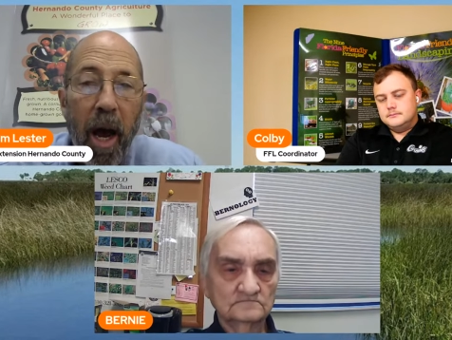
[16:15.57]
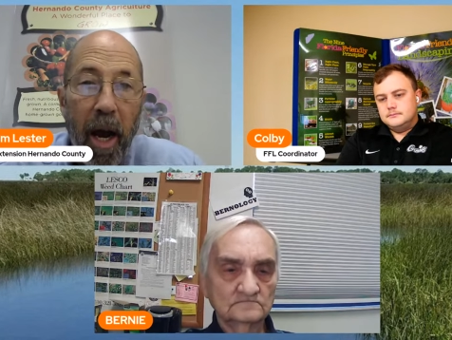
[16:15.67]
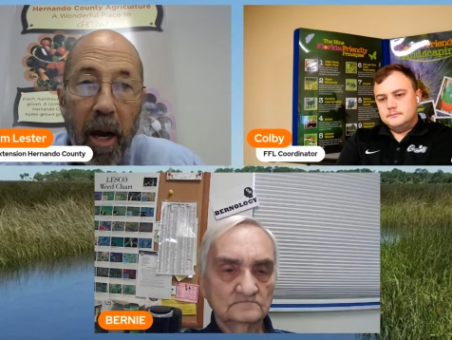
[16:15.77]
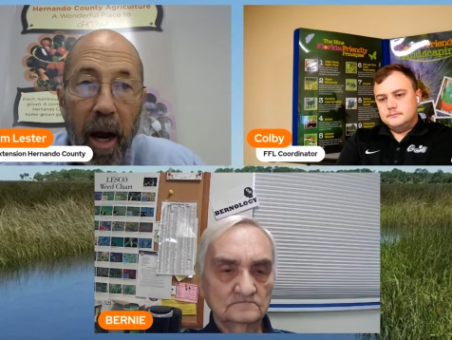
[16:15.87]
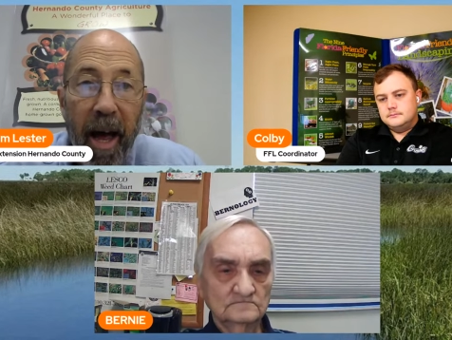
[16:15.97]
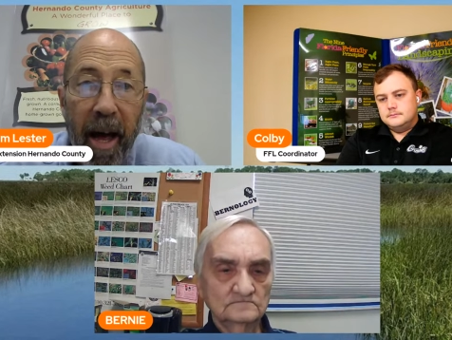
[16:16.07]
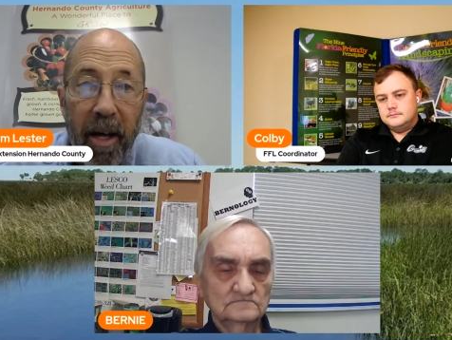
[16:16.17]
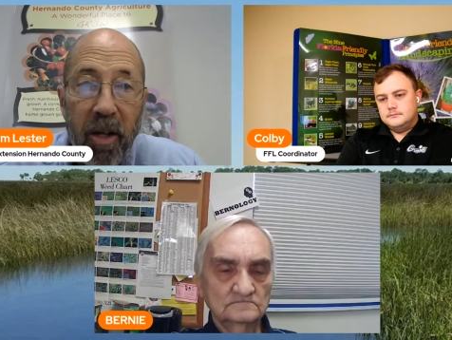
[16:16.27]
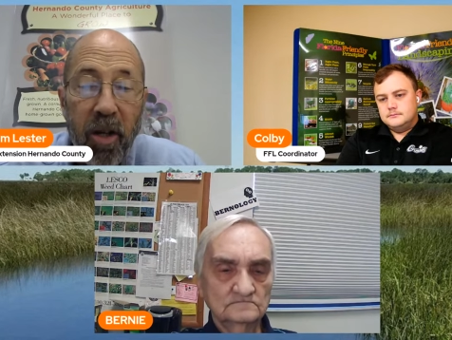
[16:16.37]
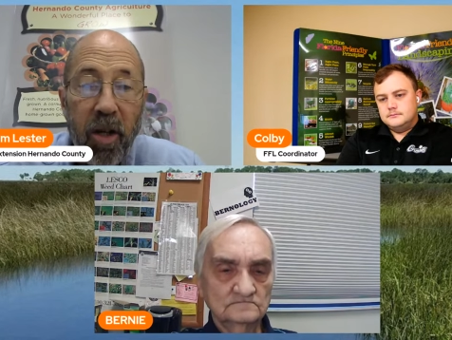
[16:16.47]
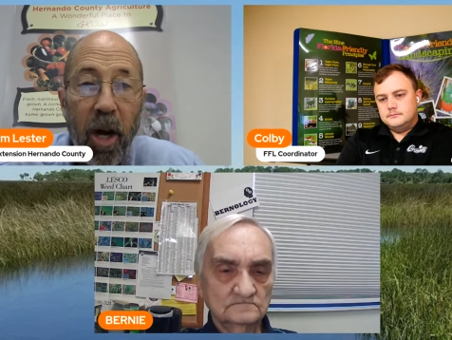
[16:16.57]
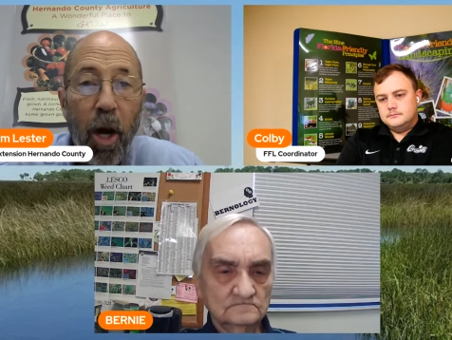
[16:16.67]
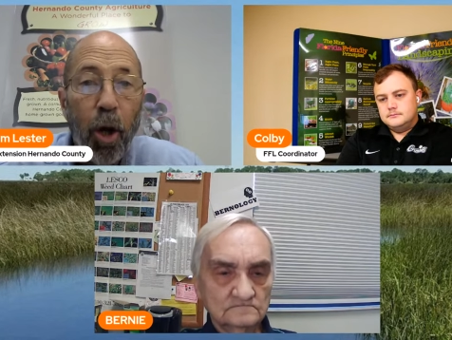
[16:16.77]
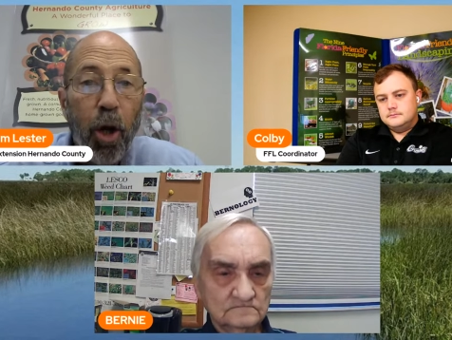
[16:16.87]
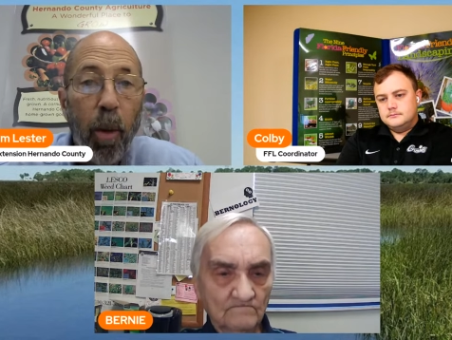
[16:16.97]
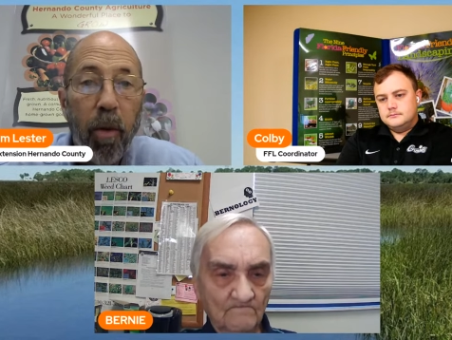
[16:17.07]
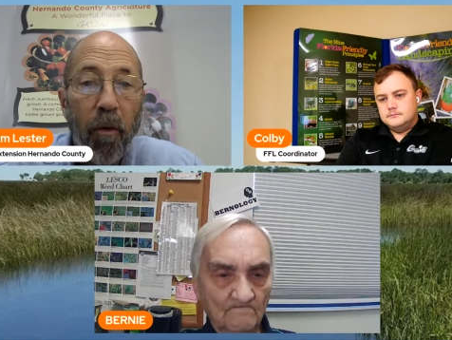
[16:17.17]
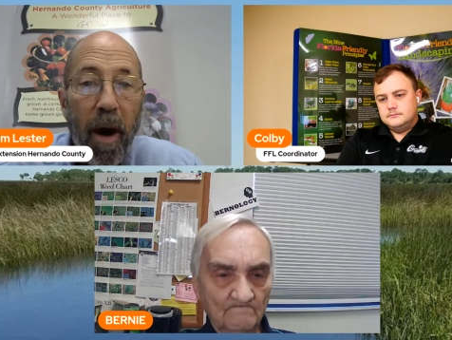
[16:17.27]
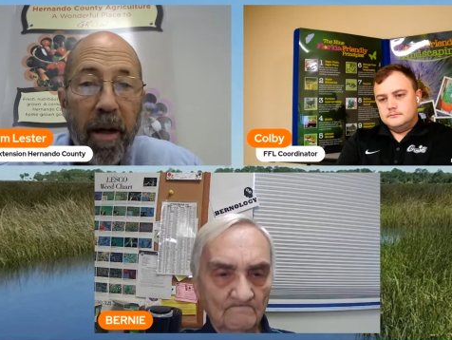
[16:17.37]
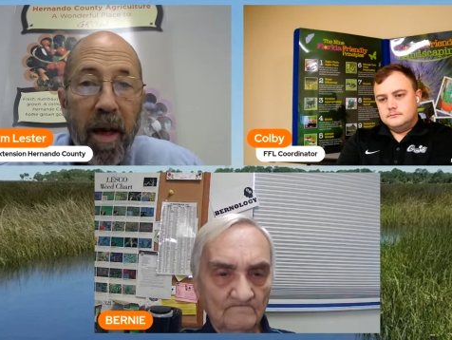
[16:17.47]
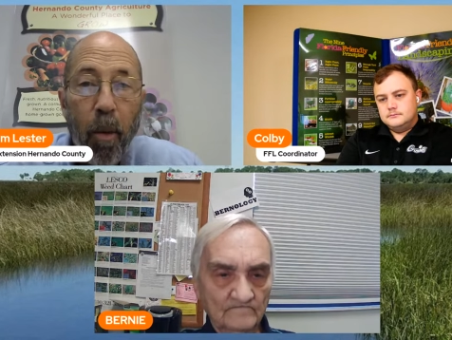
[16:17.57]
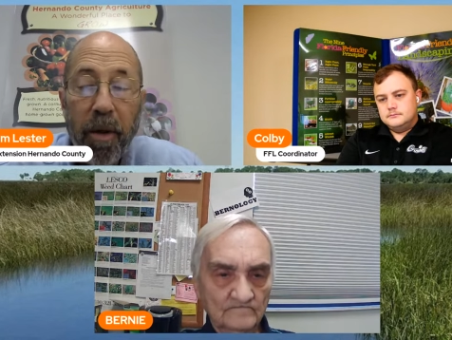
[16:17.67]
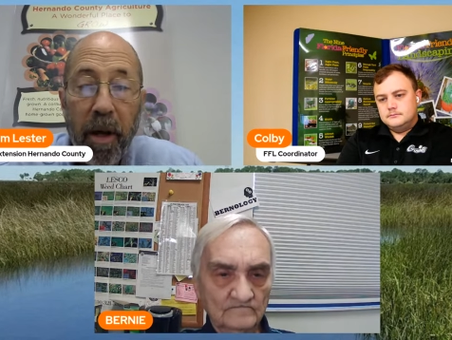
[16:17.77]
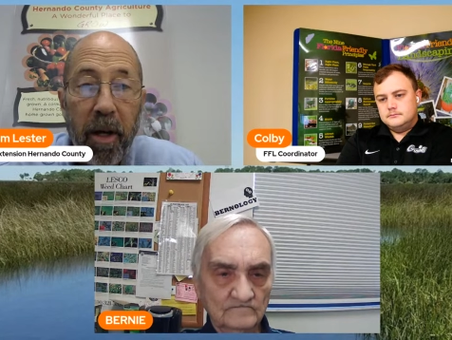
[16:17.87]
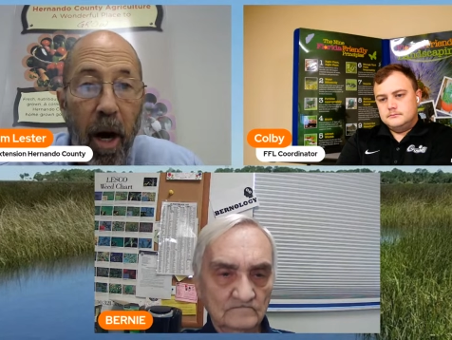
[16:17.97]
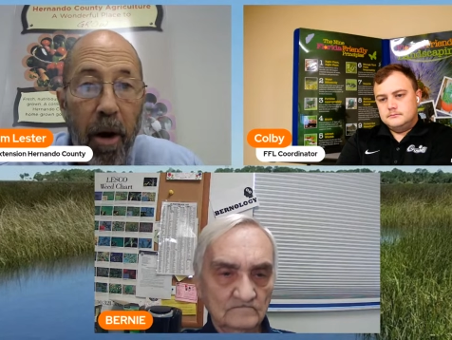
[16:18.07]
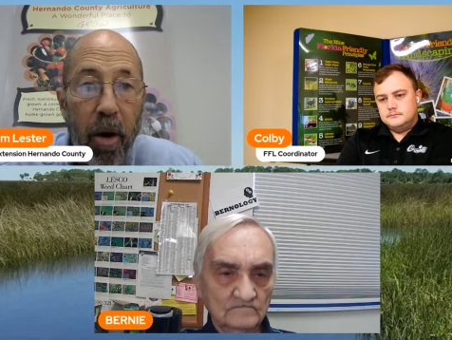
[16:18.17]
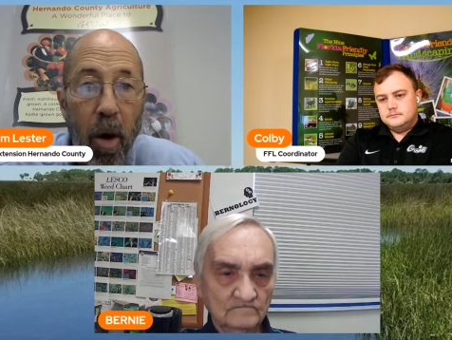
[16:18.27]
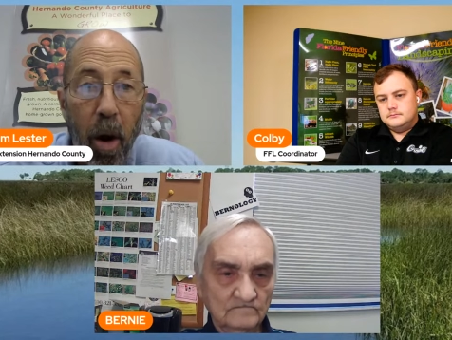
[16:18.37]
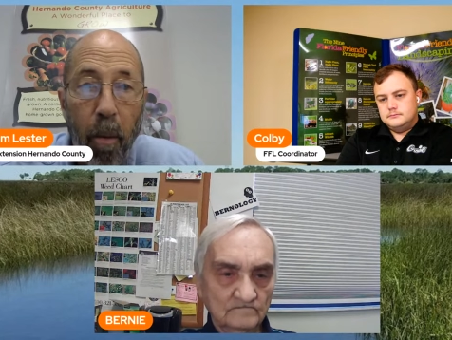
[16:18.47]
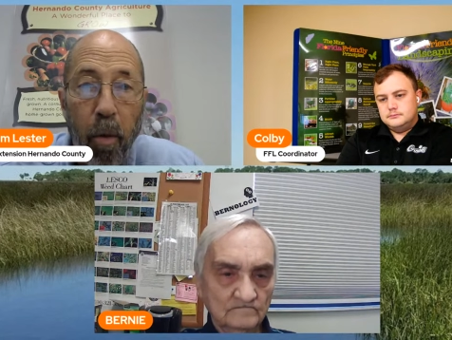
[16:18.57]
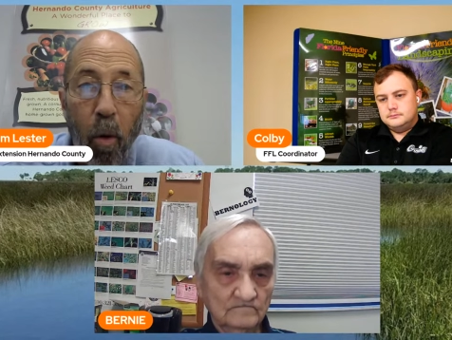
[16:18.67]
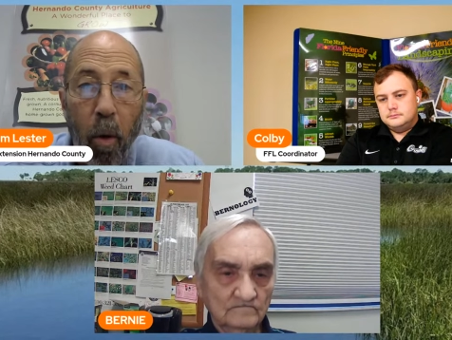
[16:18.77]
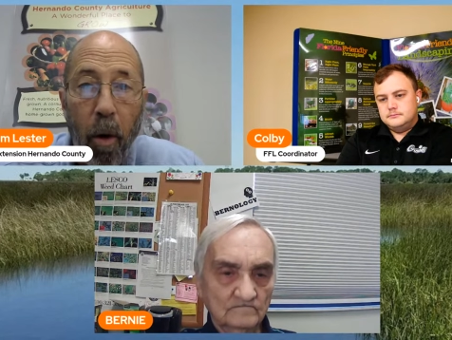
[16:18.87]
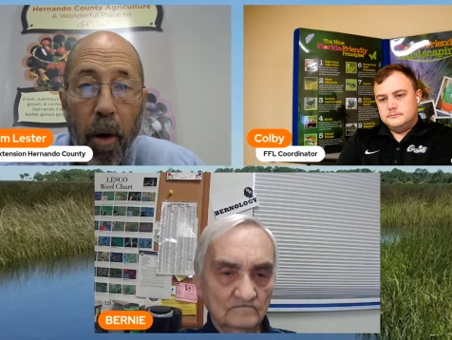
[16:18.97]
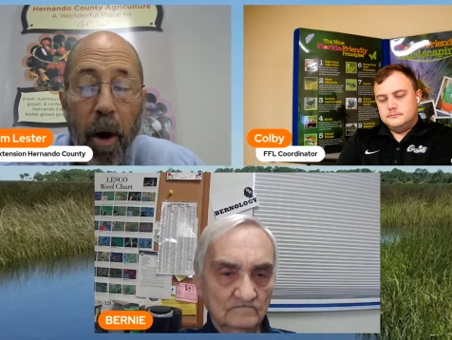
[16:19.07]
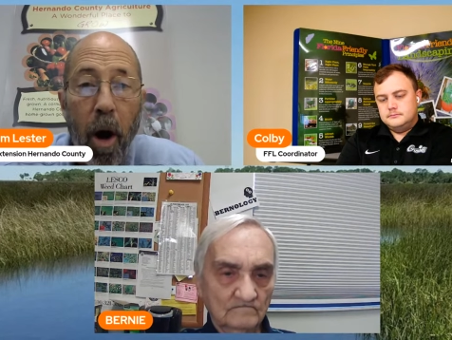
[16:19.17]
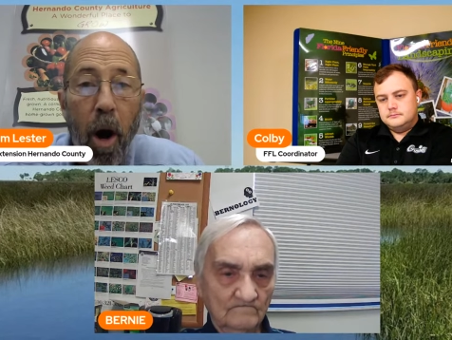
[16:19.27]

Speaker 1: unless you provide them with a ton of cardboard,